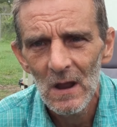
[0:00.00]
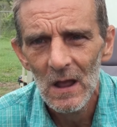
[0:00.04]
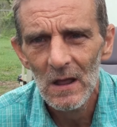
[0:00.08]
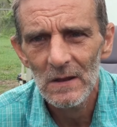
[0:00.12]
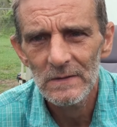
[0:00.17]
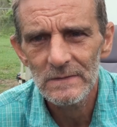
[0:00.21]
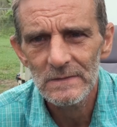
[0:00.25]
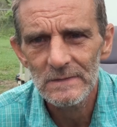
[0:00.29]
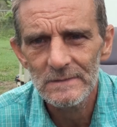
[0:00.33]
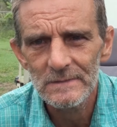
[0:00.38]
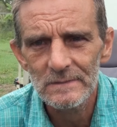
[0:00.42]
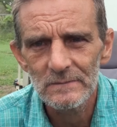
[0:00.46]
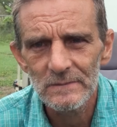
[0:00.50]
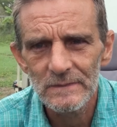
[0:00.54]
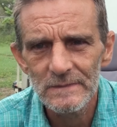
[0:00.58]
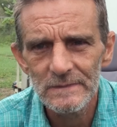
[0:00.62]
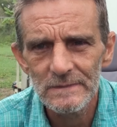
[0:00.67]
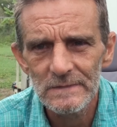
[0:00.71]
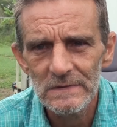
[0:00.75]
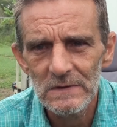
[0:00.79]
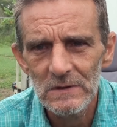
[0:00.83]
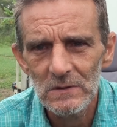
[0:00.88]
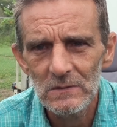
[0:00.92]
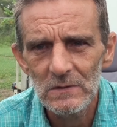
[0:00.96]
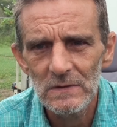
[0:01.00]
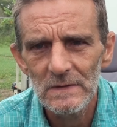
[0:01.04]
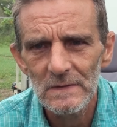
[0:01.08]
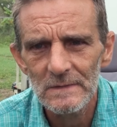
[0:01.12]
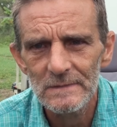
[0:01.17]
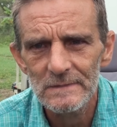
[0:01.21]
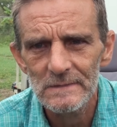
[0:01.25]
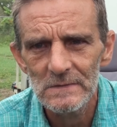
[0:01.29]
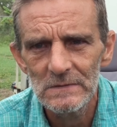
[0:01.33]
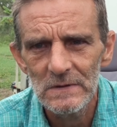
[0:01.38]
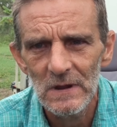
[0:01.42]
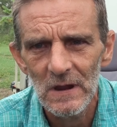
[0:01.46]
under some
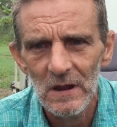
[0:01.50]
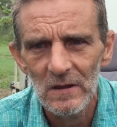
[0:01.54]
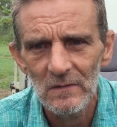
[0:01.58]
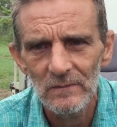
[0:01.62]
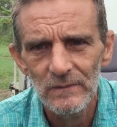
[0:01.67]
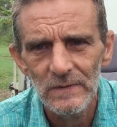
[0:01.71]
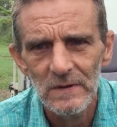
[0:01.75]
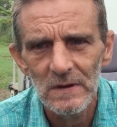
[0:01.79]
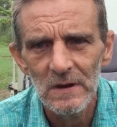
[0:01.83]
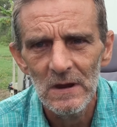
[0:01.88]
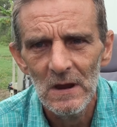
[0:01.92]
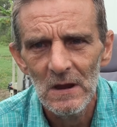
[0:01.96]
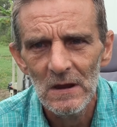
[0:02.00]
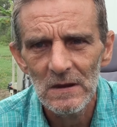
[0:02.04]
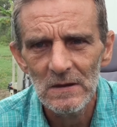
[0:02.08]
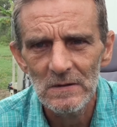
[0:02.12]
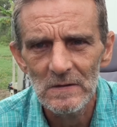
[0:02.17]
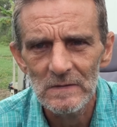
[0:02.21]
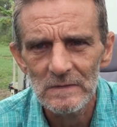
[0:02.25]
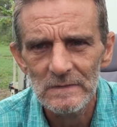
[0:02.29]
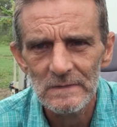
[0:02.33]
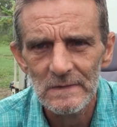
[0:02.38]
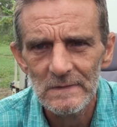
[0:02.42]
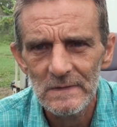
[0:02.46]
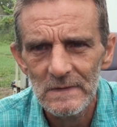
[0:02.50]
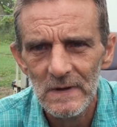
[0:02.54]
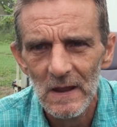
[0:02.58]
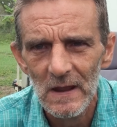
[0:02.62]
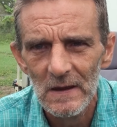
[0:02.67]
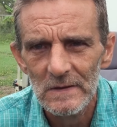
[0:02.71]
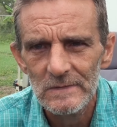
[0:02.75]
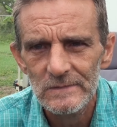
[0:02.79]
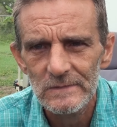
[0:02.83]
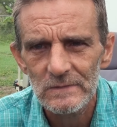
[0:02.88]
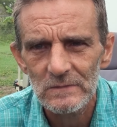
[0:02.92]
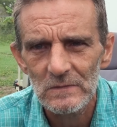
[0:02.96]
serious and heavy
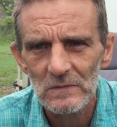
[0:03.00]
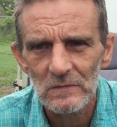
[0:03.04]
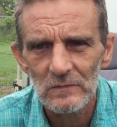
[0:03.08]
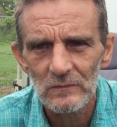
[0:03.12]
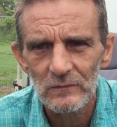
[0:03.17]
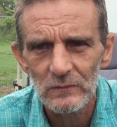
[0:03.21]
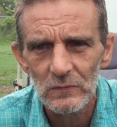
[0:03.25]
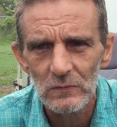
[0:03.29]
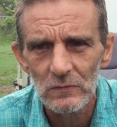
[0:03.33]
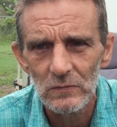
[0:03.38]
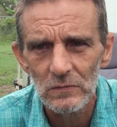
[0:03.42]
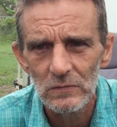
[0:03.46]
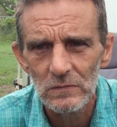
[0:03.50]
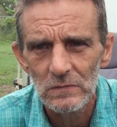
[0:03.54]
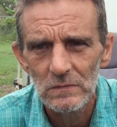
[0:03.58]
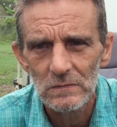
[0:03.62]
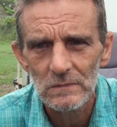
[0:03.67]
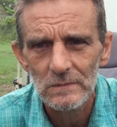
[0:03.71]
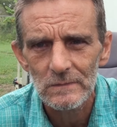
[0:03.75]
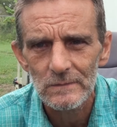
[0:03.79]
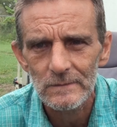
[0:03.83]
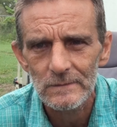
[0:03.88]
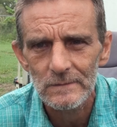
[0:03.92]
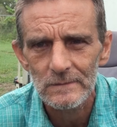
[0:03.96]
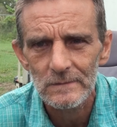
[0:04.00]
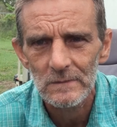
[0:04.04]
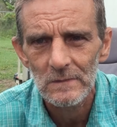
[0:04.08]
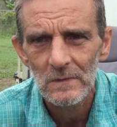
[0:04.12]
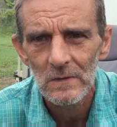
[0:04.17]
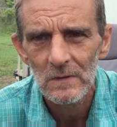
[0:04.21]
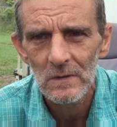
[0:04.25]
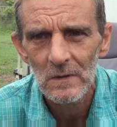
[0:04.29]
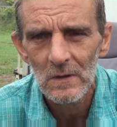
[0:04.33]
international rules.